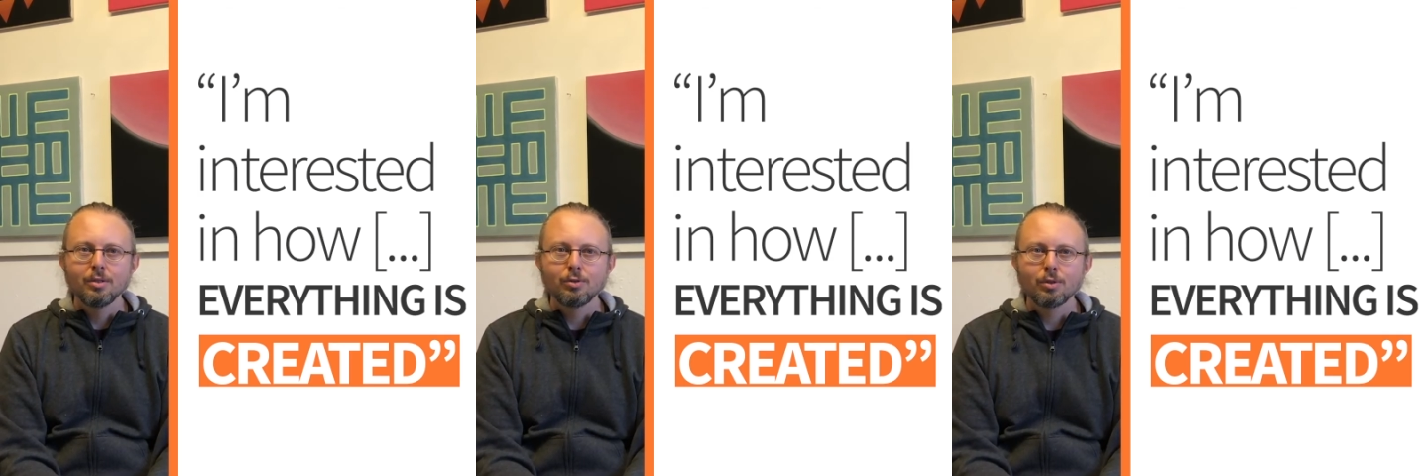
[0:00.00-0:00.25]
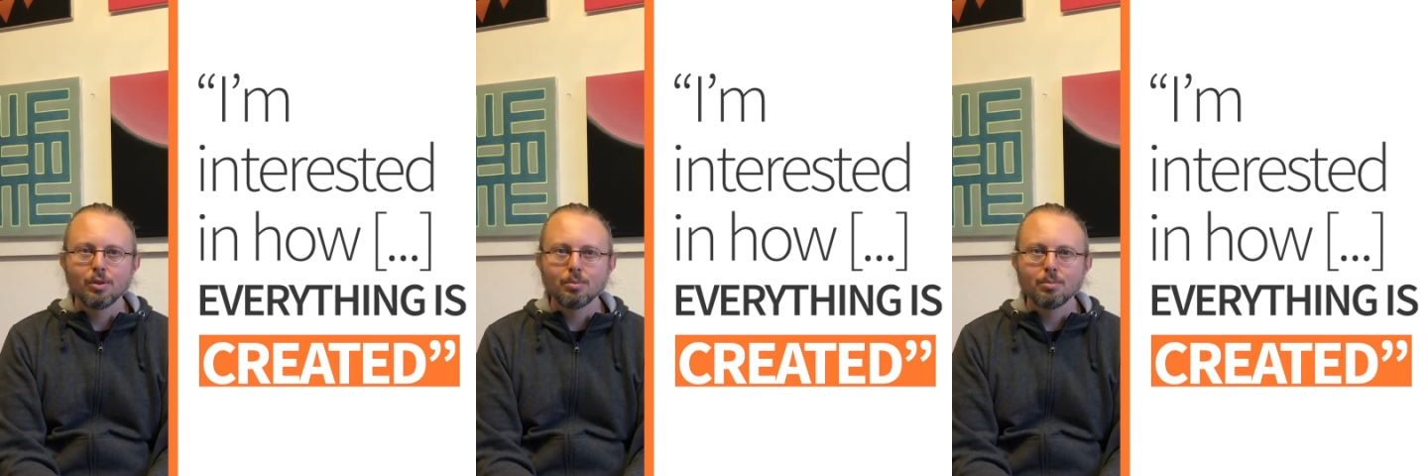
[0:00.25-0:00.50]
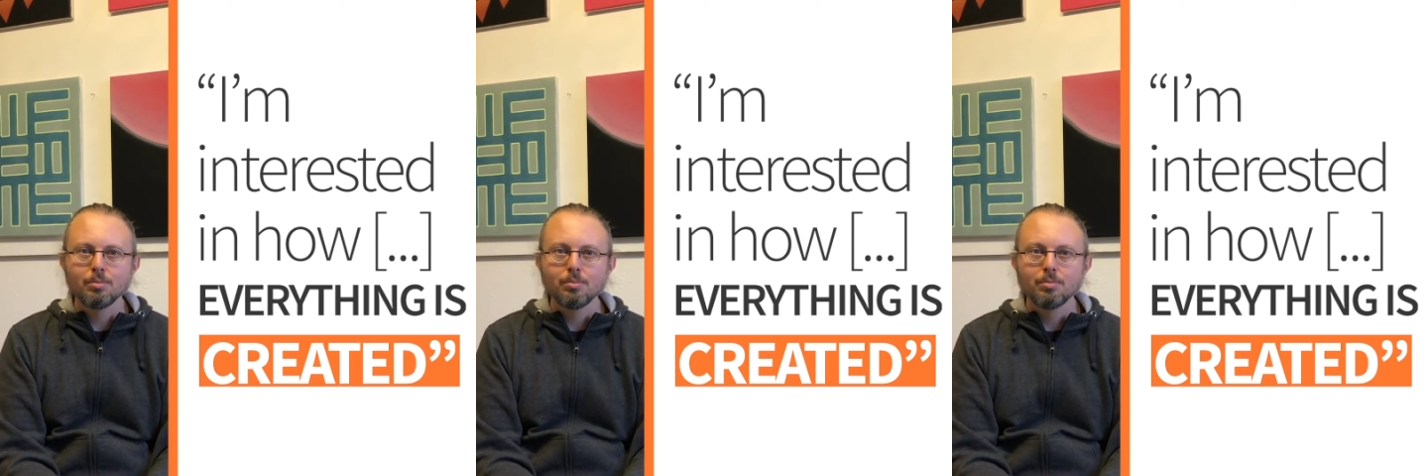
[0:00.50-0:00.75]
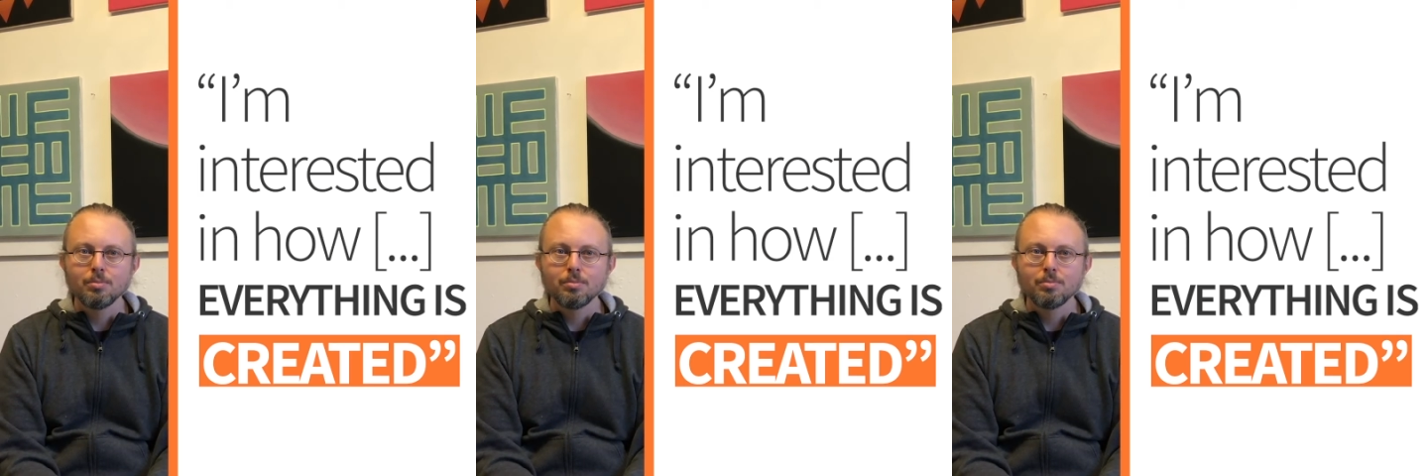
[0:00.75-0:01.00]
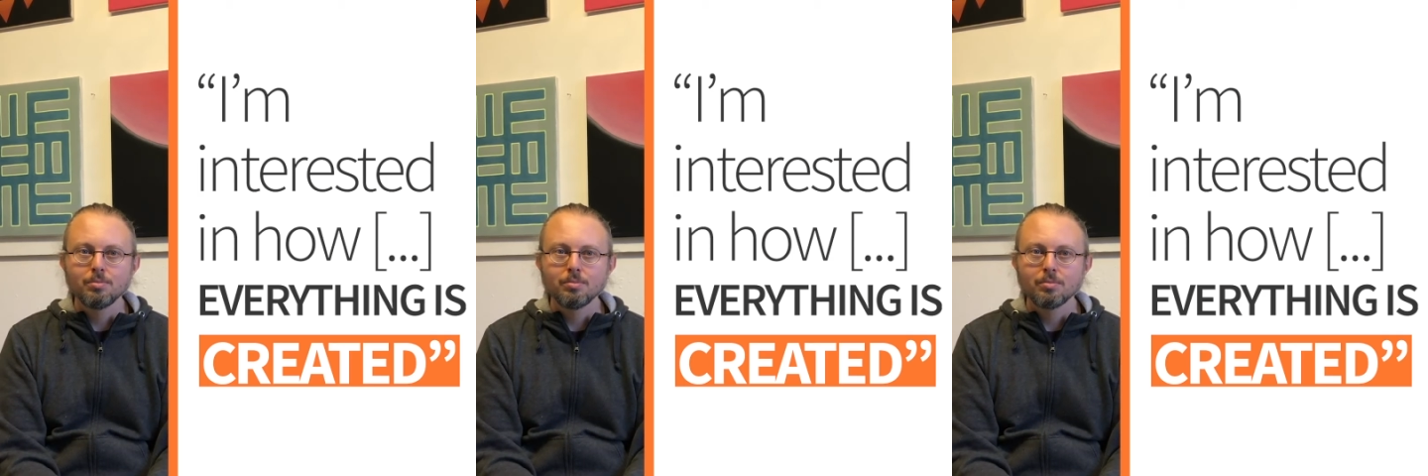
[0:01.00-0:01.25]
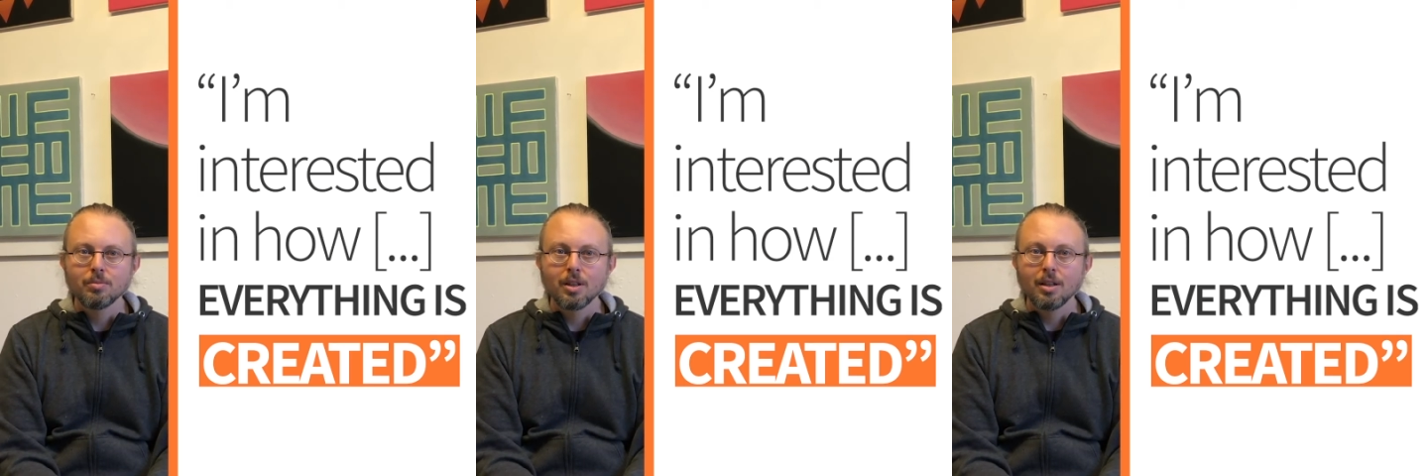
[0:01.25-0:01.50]
from
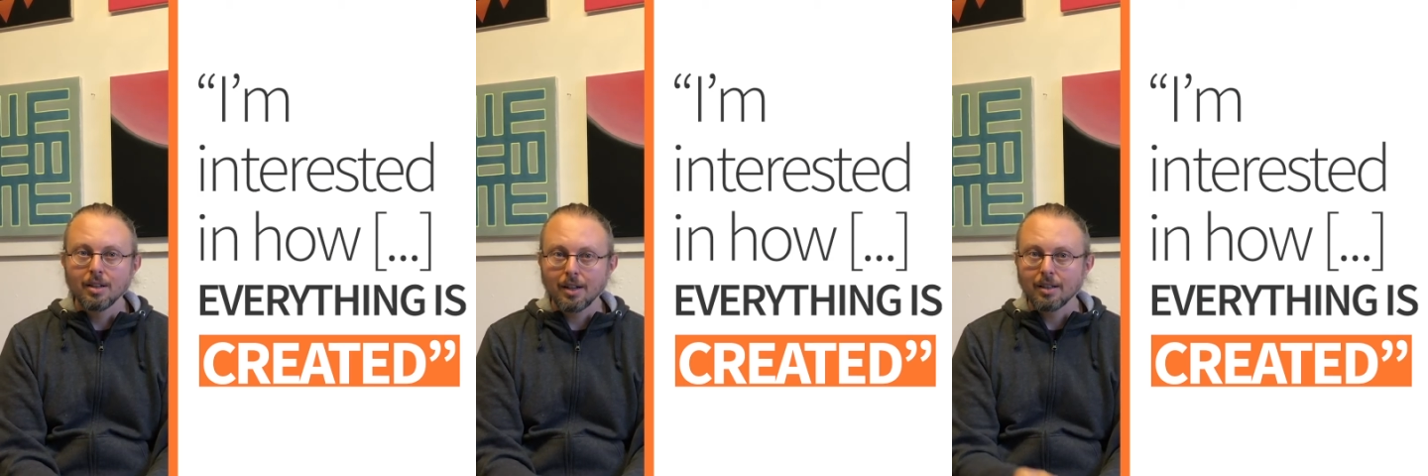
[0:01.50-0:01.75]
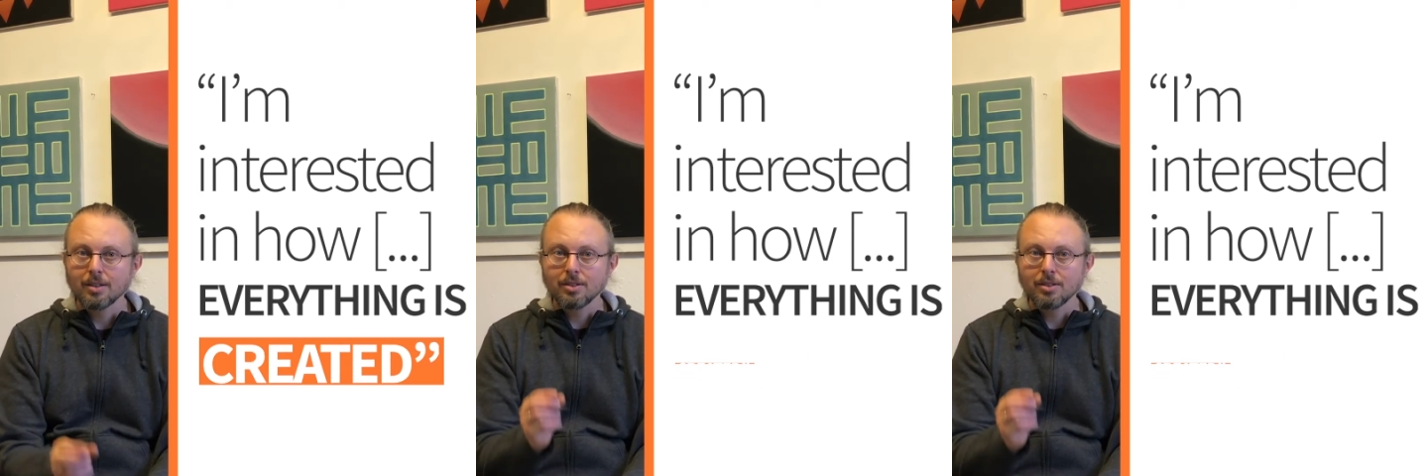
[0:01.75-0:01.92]
like